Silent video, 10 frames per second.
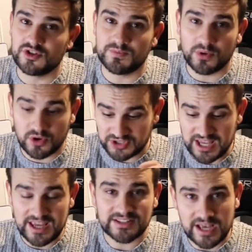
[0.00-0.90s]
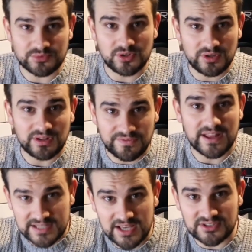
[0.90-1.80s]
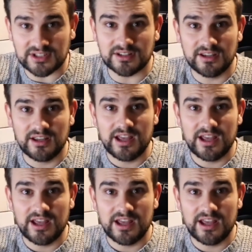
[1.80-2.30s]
because it is absolutely fantastic.